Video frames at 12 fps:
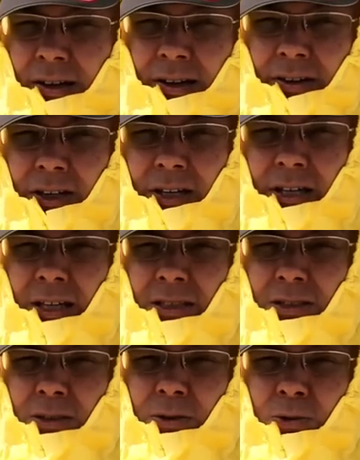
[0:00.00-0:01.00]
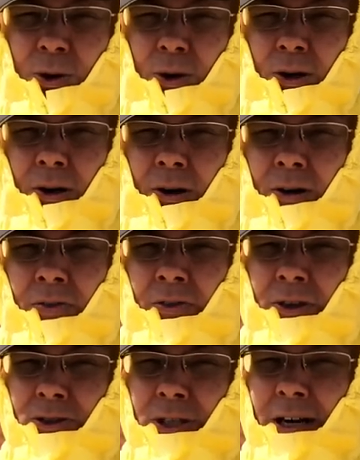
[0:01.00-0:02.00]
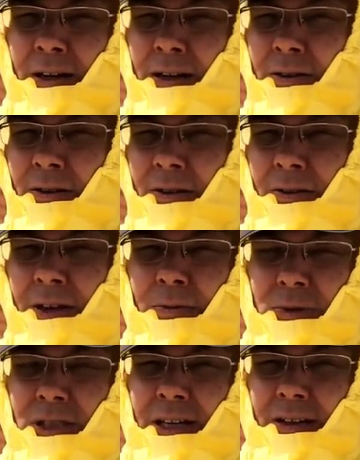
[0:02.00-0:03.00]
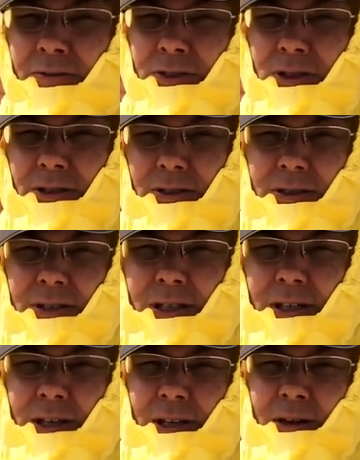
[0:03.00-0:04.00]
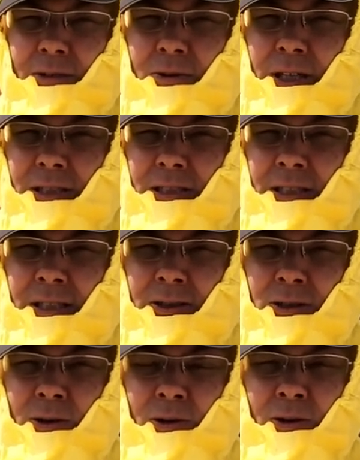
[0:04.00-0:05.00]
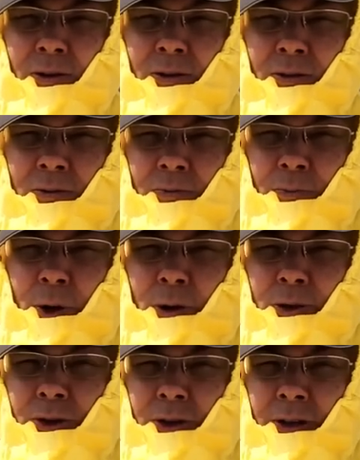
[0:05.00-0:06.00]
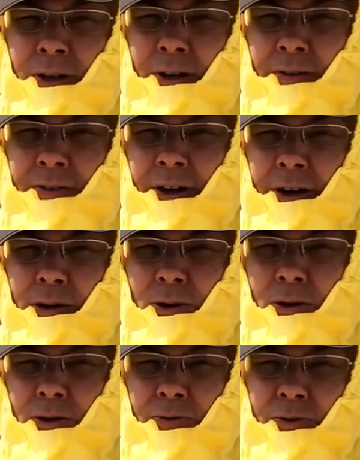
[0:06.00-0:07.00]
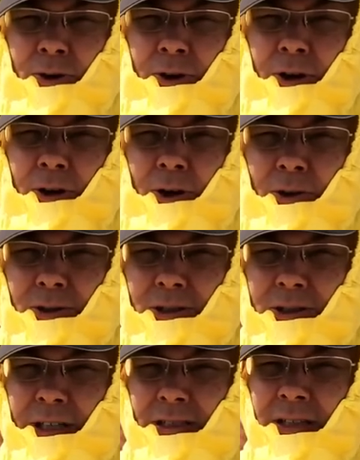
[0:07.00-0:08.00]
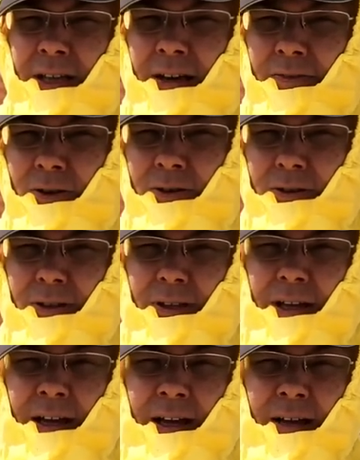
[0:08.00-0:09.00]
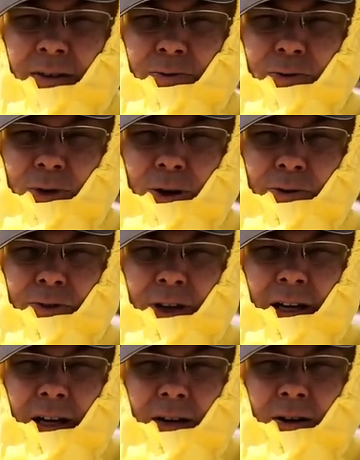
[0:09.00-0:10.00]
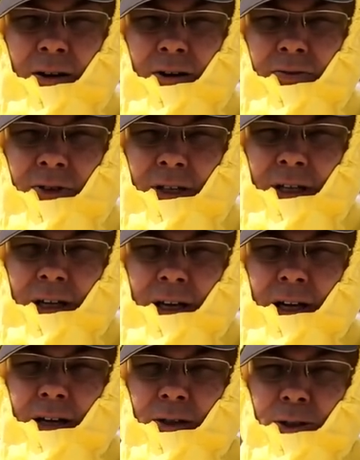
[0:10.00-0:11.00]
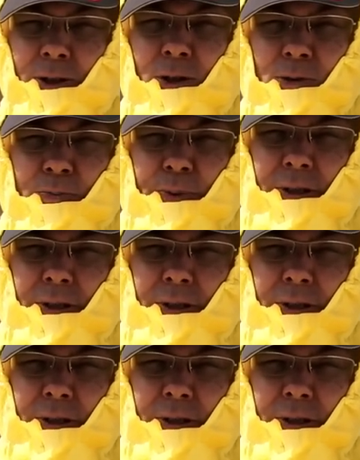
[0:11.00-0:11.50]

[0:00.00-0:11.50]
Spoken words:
the geese walk on the truck themselves, which is both very good for a low stress level and for a feeling of group